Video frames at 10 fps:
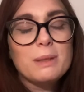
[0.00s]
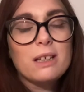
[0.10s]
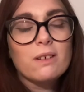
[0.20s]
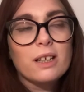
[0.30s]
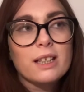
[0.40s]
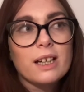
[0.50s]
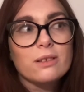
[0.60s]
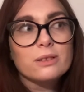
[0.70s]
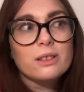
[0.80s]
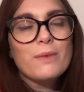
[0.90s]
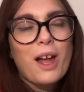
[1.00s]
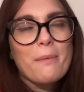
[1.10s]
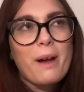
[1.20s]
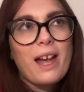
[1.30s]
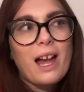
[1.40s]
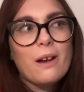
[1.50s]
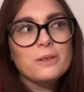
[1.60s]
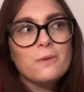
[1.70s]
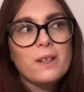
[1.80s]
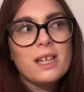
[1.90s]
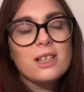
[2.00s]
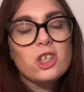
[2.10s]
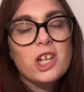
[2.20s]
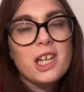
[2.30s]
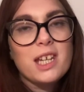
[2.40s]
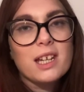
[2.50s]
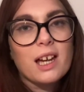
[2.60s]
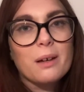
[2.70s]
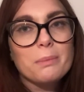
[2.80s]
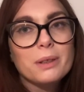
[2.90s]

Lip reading: right now. So I might have to fit in a cheeky nap.